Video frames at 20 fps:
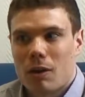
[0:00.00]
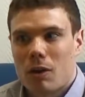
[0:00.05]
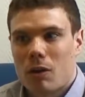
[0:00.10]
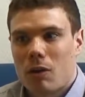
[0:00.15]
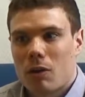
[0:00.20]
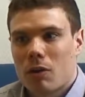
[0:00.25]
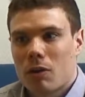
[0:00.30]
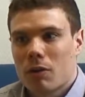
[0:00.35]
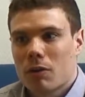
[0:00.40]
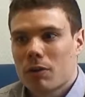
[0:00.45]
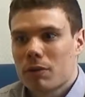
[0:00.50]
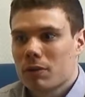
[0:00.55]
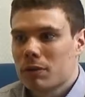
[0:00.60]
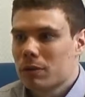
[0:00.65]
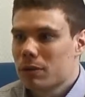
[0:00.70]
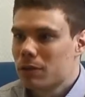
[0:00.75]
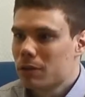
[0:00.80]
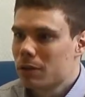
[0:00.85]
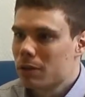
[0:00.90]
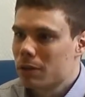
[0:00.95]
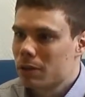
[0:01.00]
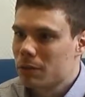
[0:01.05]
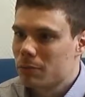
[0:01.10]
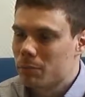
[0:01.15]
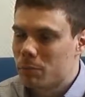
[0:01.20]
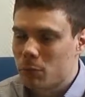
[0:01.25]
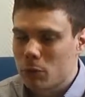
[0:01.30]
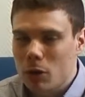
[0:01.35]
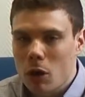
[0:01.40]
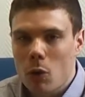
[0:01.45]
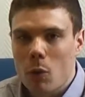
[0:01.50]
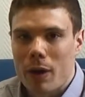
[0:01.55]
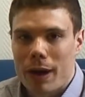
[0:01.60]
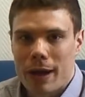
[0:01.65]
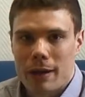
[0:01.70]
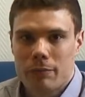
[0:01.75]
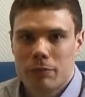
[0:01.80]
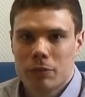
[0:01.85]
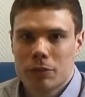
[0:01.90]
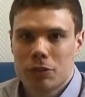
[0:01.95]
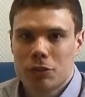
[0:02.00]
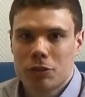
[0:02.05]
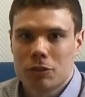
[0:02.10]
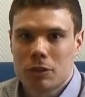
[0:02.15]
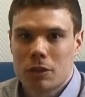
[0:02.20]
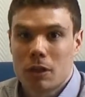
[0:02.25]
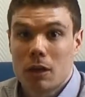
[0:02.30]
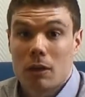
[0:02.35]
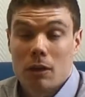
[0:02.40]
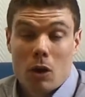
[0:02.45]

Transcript: are below average.